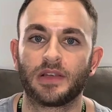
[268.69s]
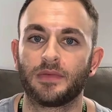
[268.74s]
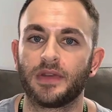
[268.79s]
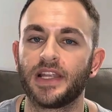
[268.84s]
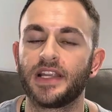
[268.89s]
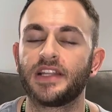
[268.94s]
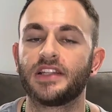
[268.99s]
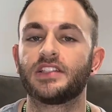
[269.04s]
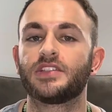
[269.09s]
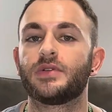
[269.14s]

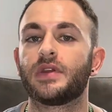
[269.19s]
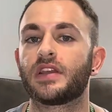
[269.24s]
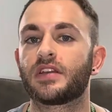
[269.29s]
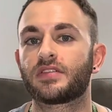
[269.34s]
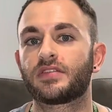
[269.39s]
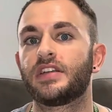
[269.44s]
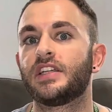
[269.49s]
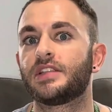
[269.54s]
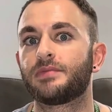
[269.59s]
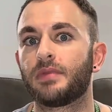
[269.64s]
leading to
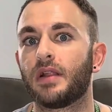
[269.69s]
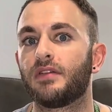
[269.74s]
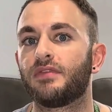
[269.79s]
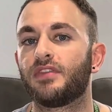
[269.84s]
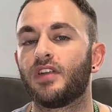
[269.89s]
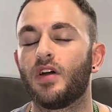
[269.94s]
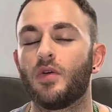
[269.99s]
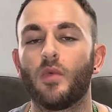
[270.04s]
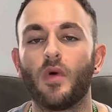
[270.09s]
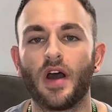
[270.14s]
increased blood
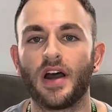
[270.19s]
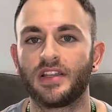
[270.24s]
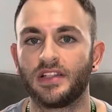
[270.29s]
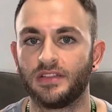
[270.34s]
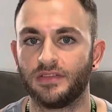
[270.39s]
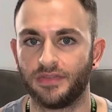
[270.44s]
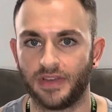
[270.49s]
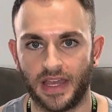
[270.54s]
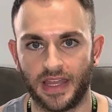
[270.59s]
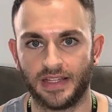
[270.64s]
flow,
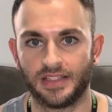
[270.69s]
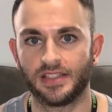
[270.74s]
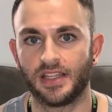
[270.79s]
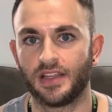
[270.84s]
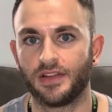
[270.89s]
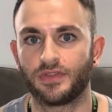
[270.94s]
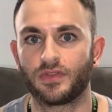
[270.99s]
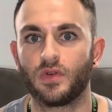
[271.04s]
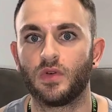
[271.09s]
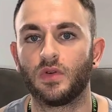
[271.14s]
widened veins, and
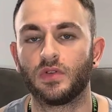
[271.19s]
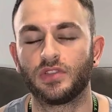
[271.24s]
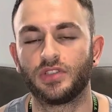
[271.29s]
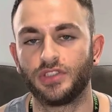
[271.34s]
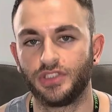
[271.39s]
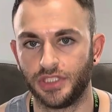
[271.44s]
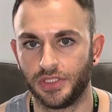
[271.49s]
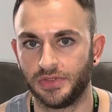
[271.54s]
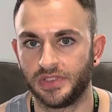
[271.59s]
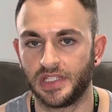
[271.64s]
of course,
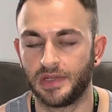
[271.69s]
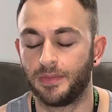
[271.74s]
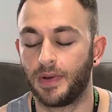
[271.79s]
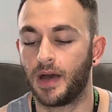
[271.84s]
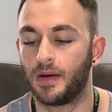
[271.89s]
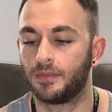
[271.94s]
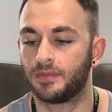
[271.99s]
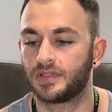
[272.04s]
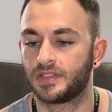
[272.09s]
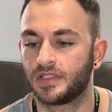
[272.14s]
juicy
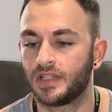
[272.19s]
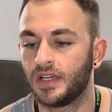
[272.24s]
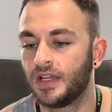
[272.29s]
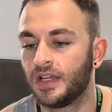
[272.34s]
pumps.